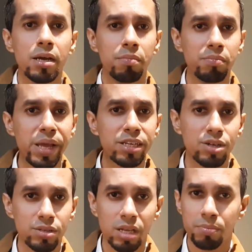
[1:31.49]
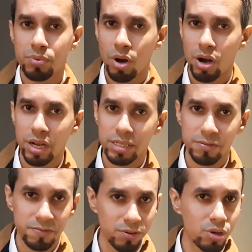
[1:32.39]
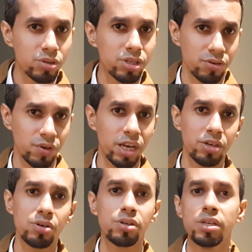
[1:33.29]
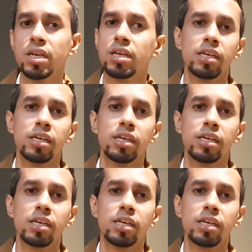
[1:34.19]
make sure the product photos are really good,